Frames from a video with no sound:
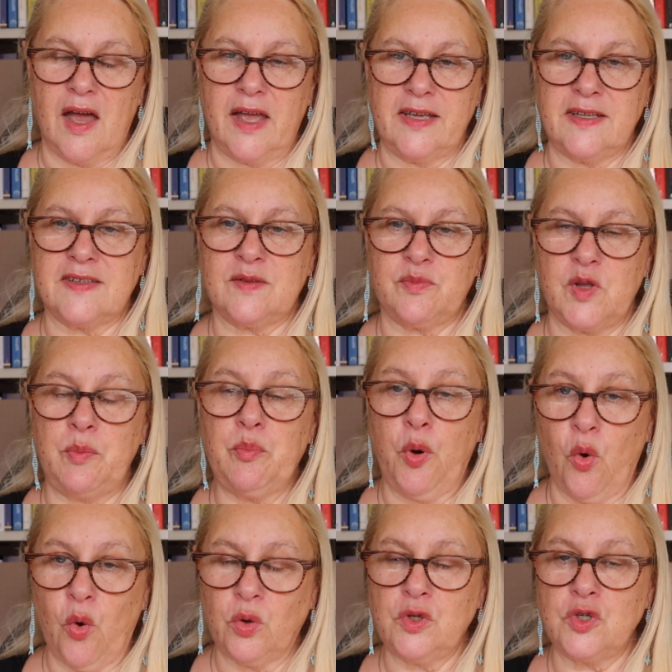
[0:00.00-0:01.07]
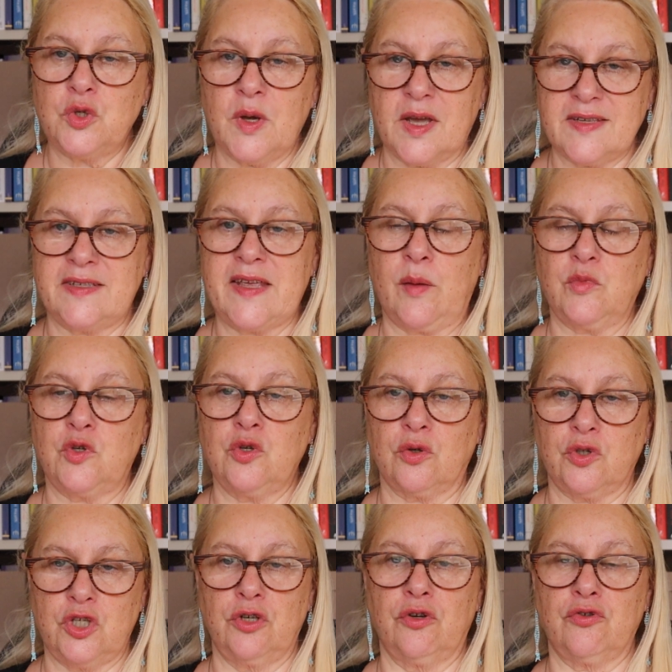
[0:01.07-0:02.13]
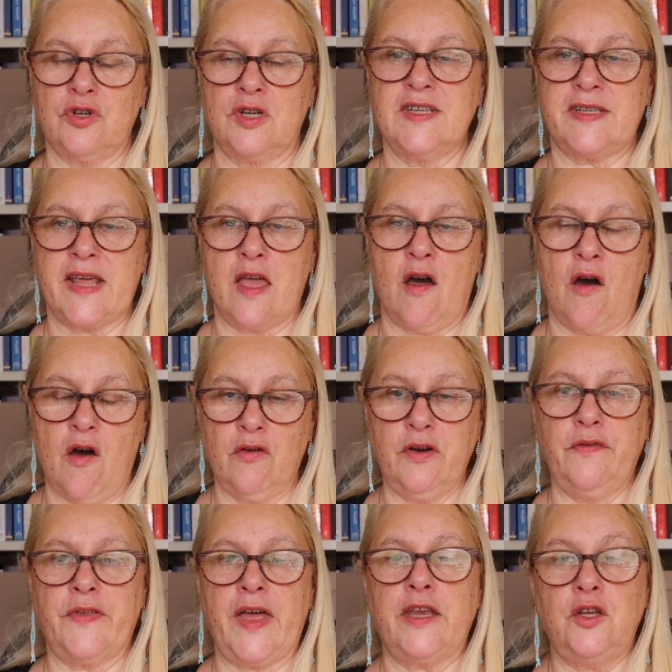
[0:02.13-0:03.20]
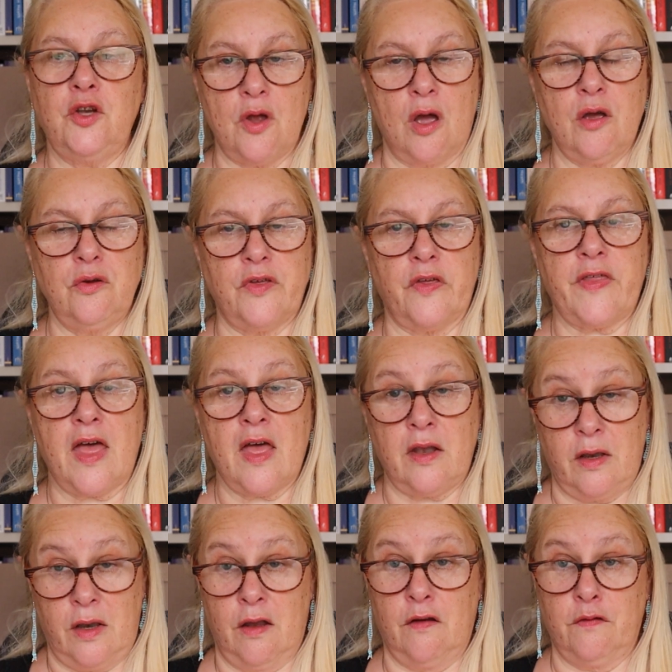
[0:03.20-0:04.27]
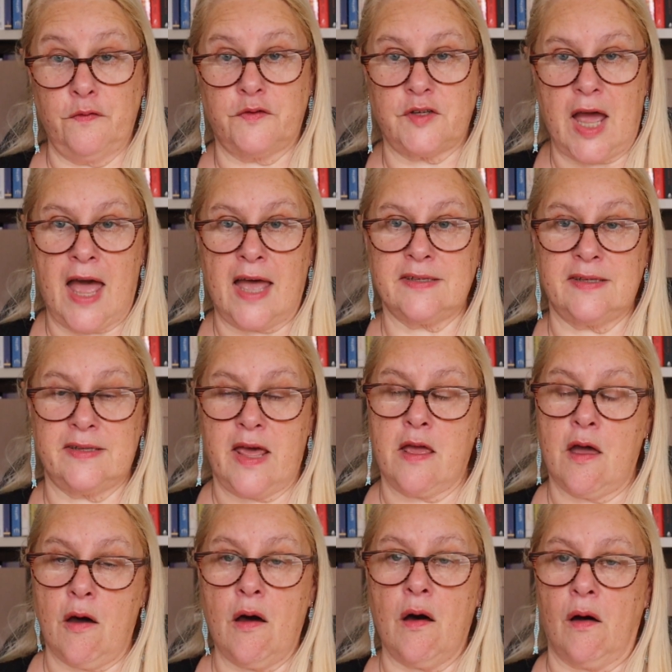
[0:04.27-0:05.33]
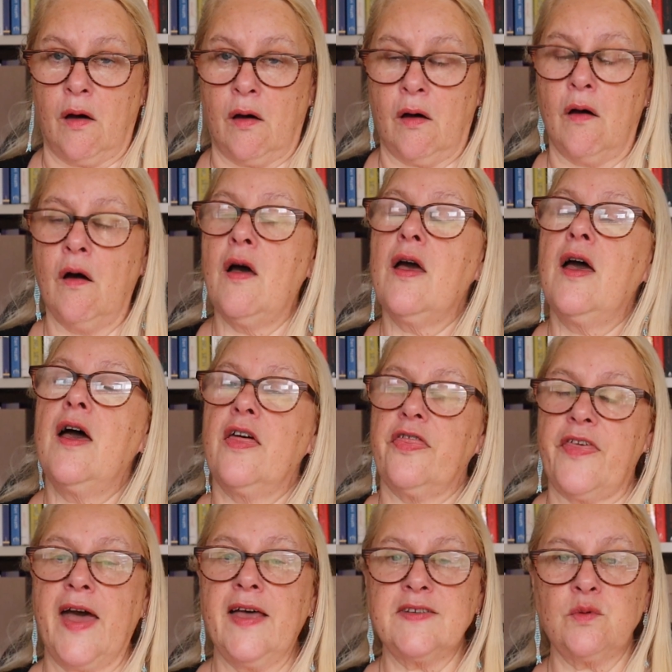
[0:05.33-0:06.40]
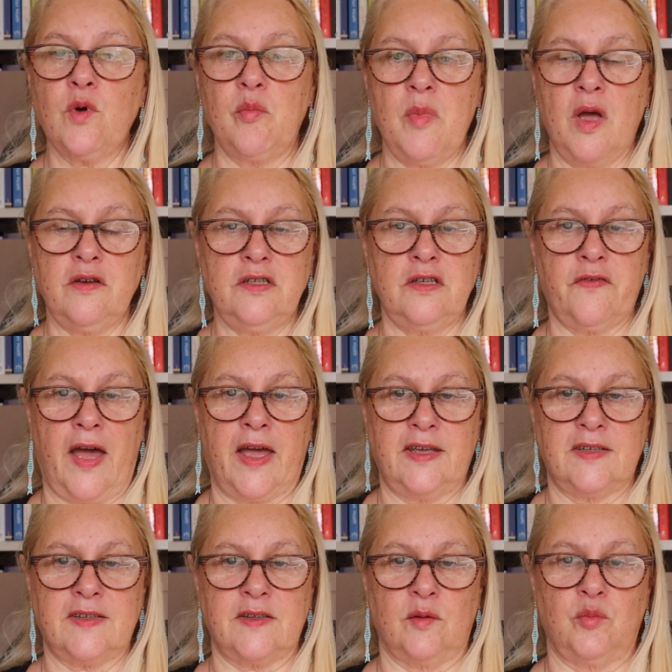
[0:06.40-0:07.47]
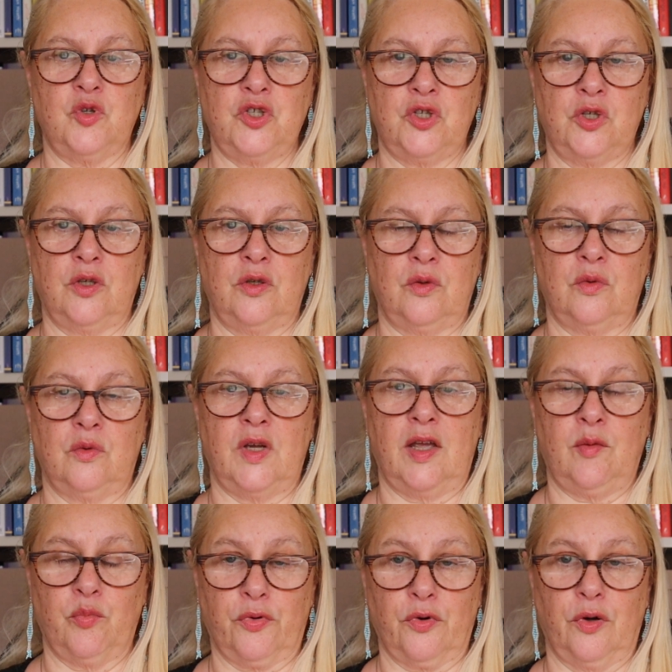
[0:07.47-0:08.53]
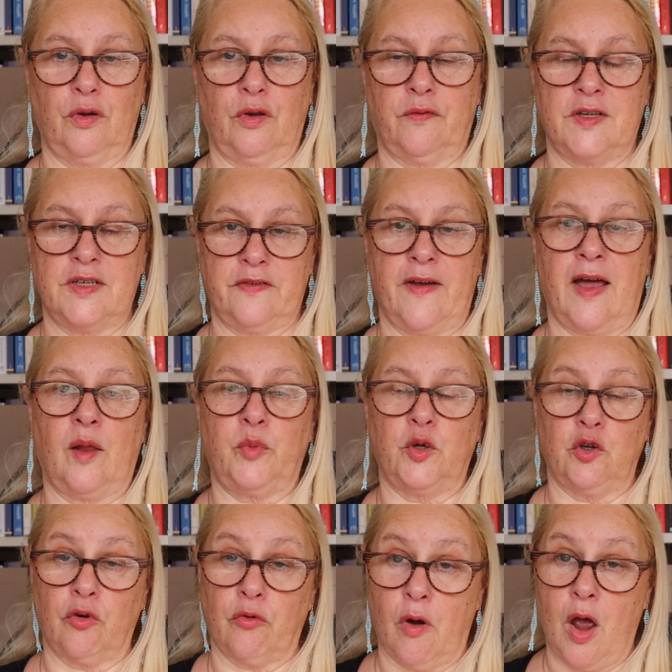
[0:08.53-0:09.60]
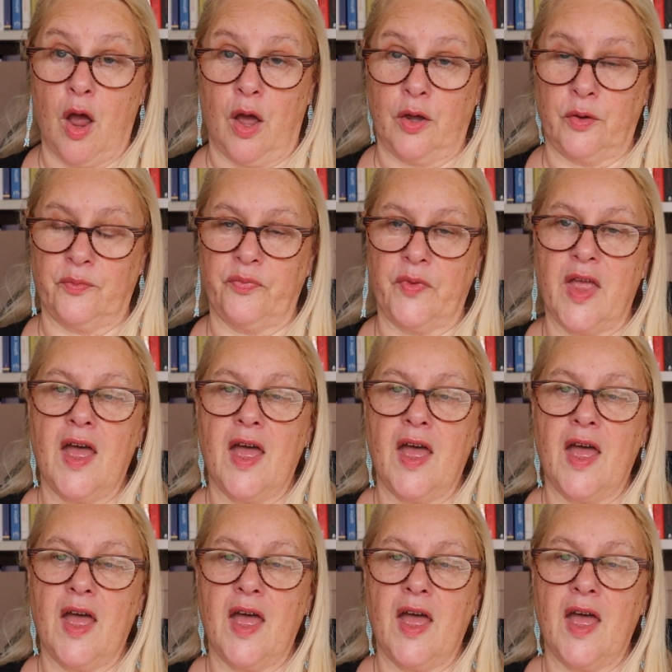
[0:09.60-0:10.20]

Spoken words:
it's important to accept your children as they are. If they know that they are loved as they are, that's what motivates them to improve and develop and grow.